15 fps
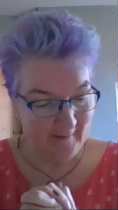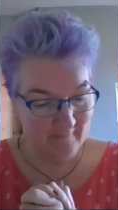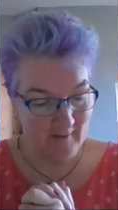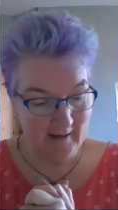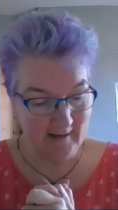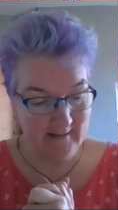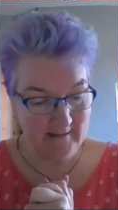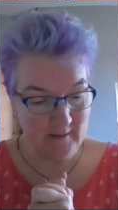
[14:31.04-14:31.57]

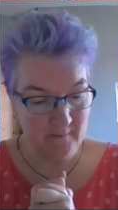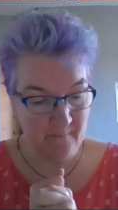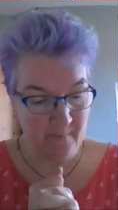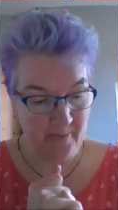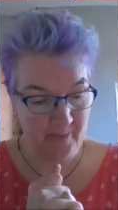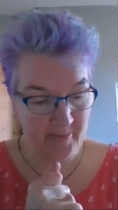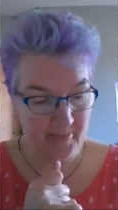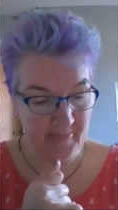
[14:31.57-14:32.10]
Right,
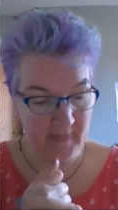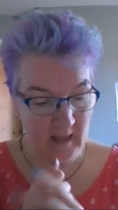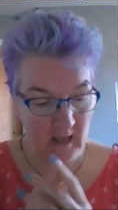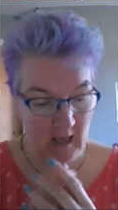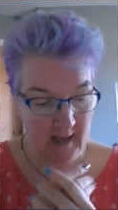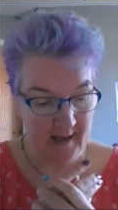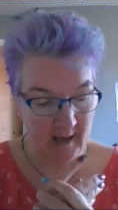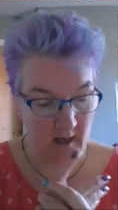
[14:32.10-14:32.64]

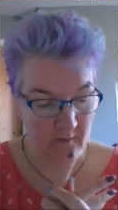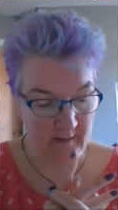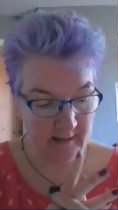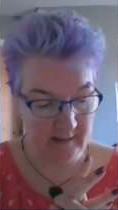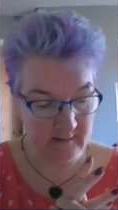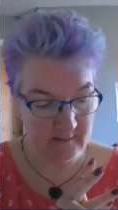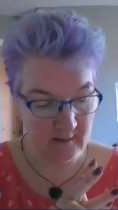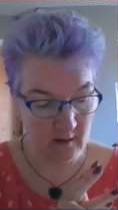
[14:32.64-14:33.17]

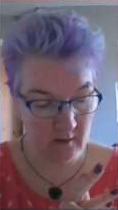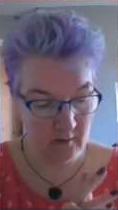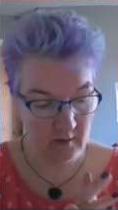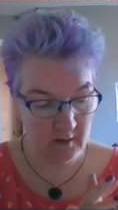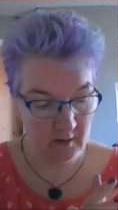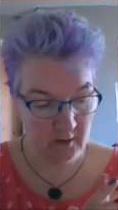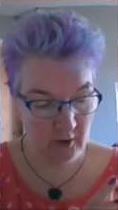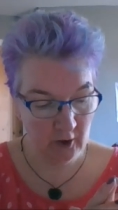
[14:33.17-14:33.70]
Okay, so
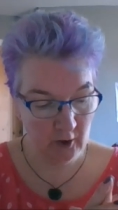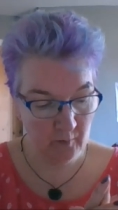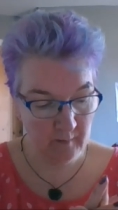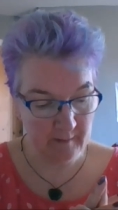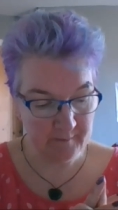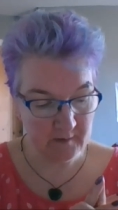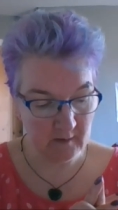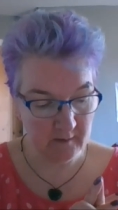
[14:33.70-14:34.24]
new
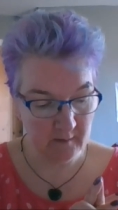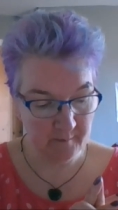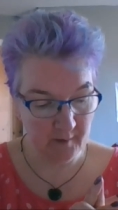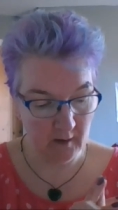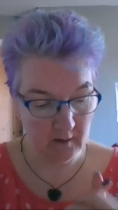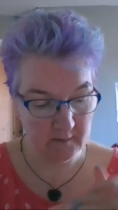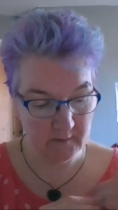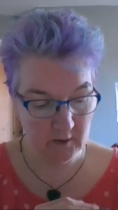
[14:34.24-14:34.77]
whips on the
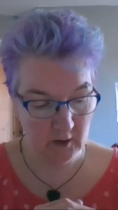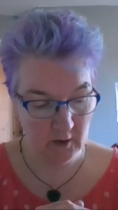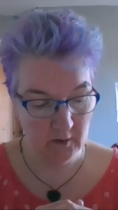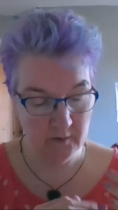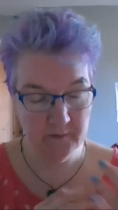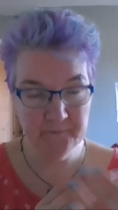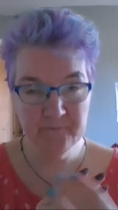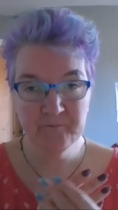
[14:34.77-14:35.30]
block
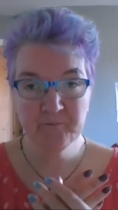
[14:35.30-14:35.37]
skews.